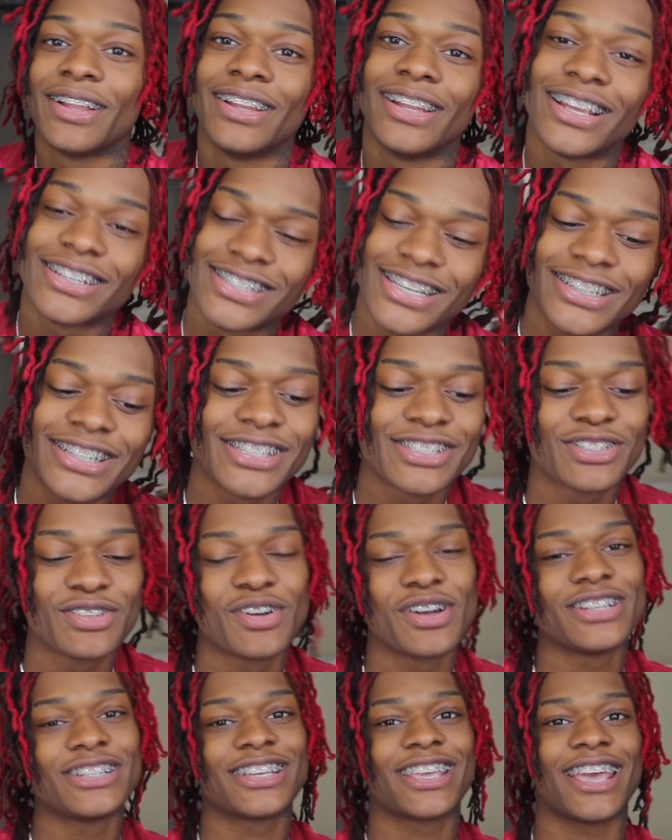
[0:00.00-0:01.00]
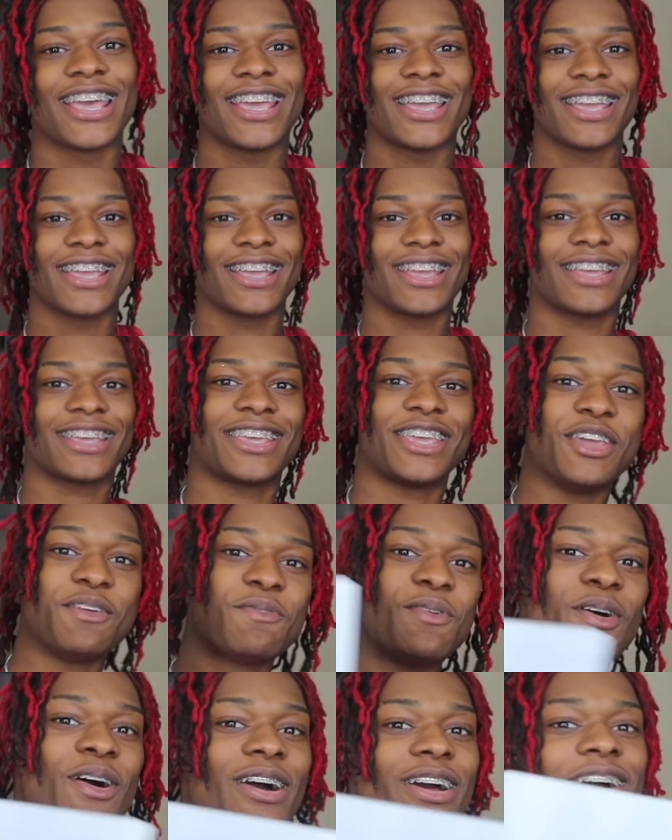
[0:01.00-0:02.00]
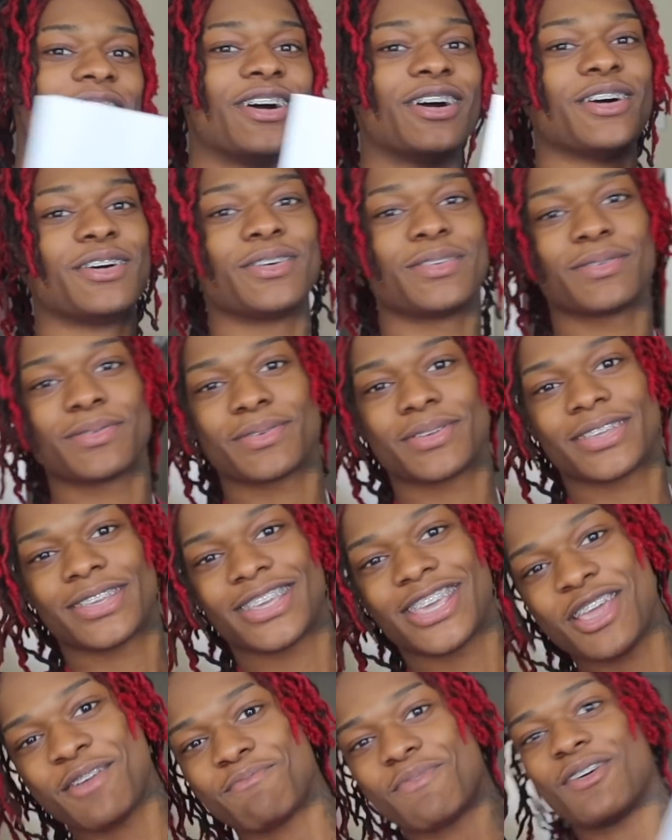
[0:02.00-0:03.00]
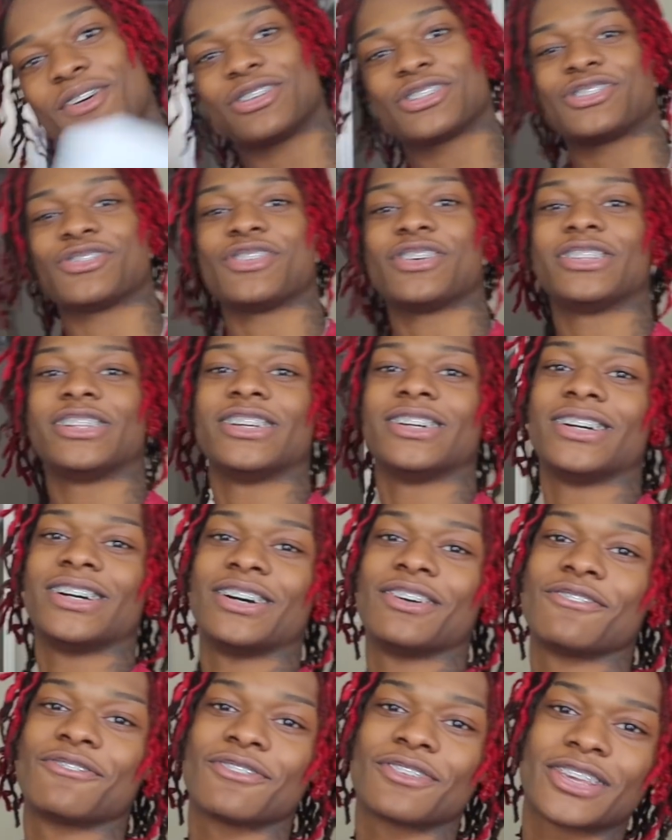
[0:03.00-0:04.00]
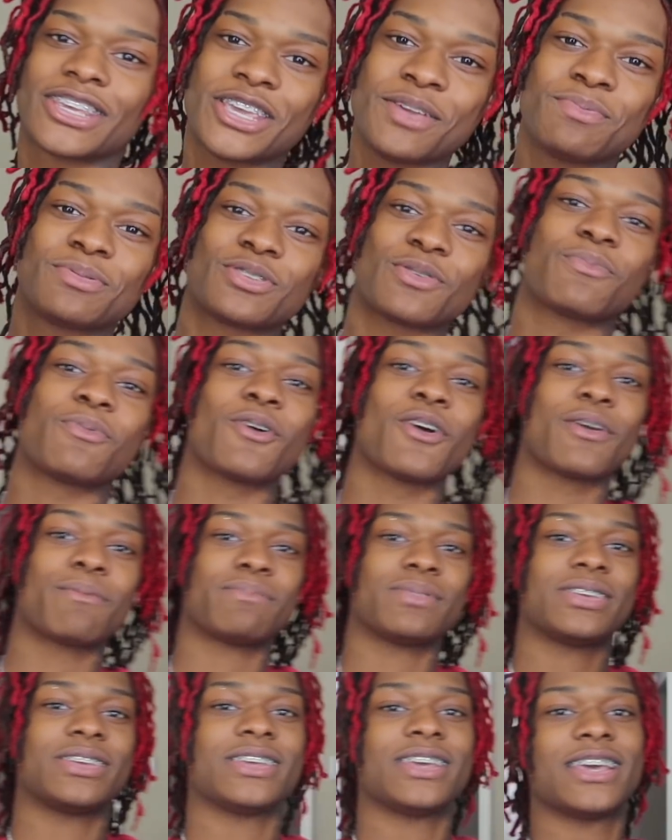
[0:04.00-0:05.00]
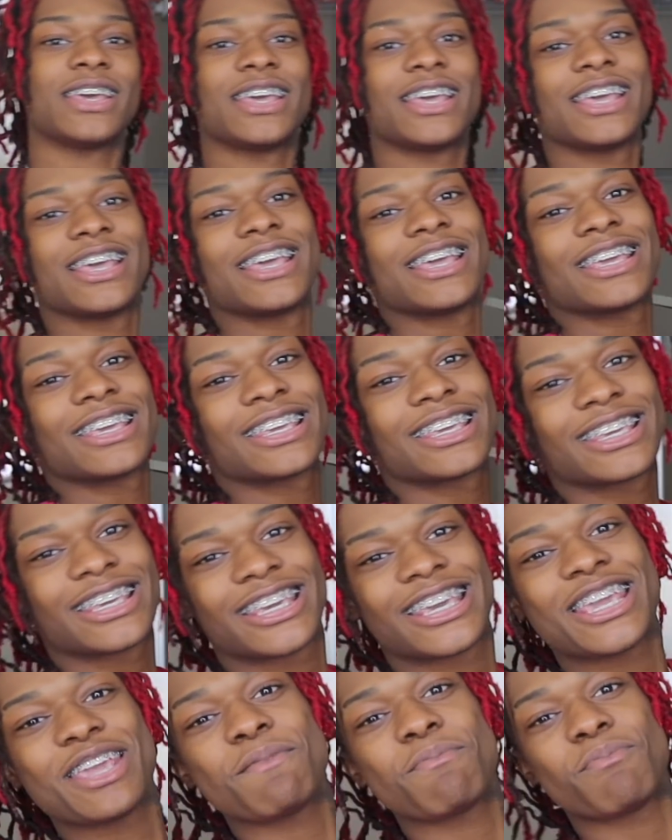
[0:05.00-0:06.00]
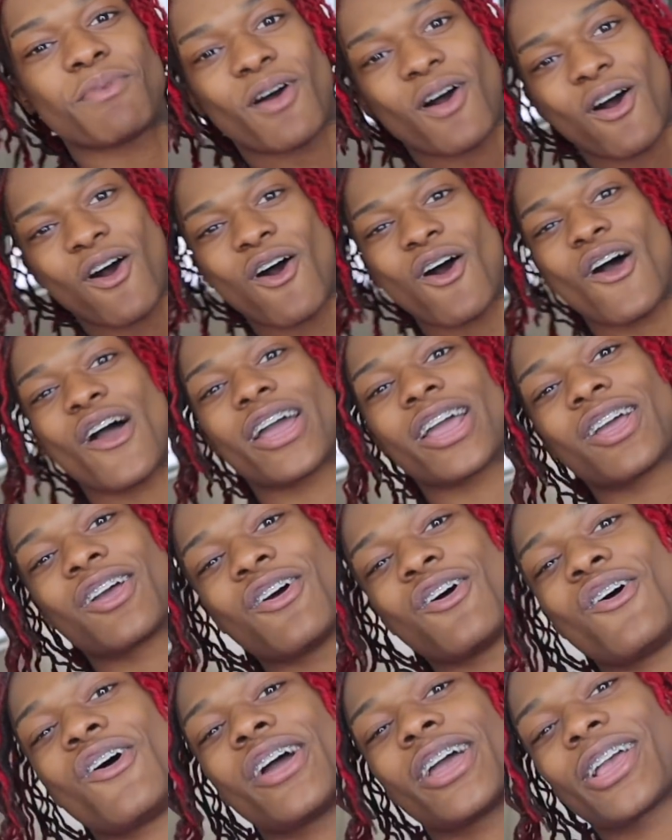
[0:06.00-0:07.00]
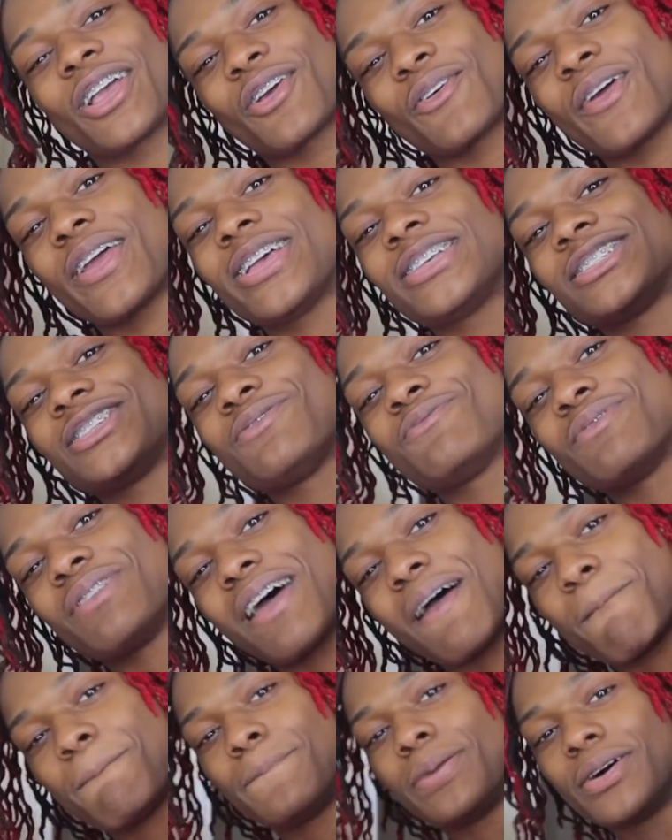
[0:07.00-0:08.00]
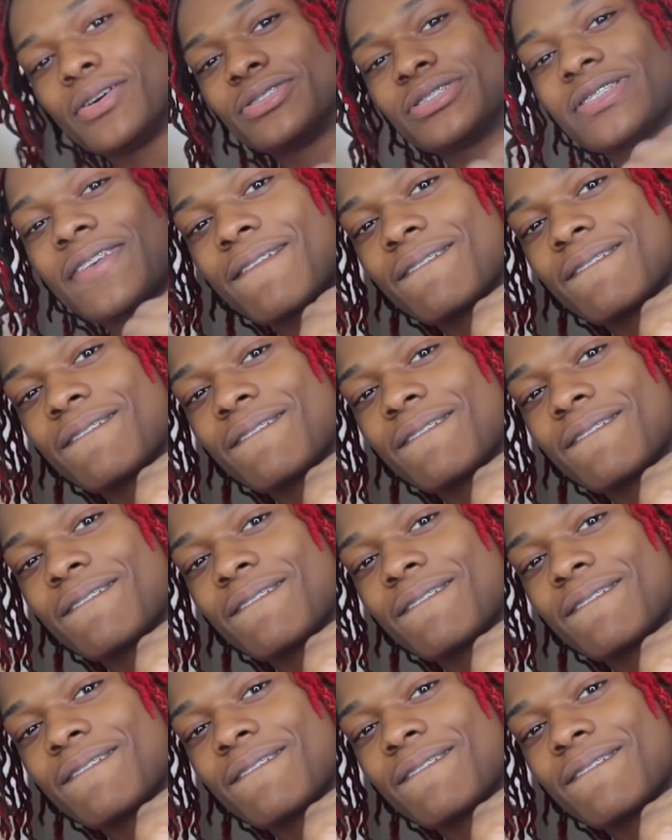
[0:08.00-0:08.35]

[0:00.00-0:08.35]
Let's hit this 200K. Keep going up. Keep on showing love. Keep supporting me. Keep on going crazy when I post